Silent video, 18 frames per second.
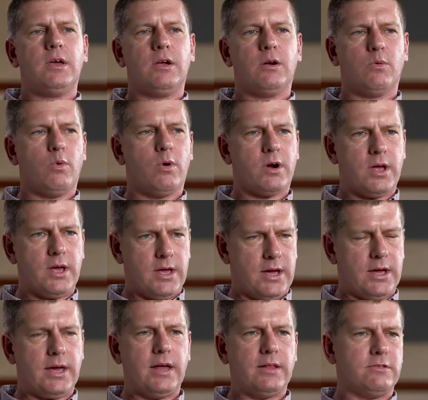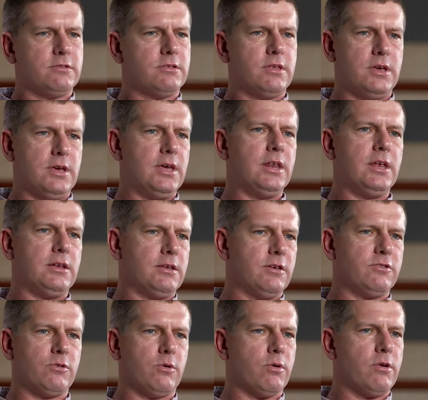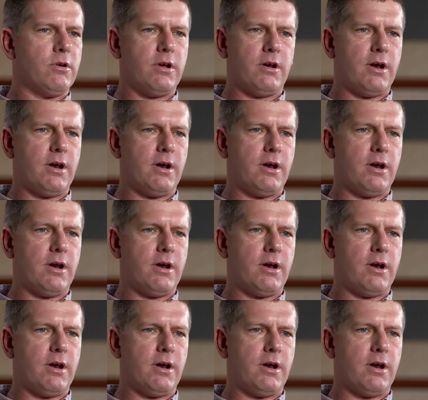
You're working against the eating disorder.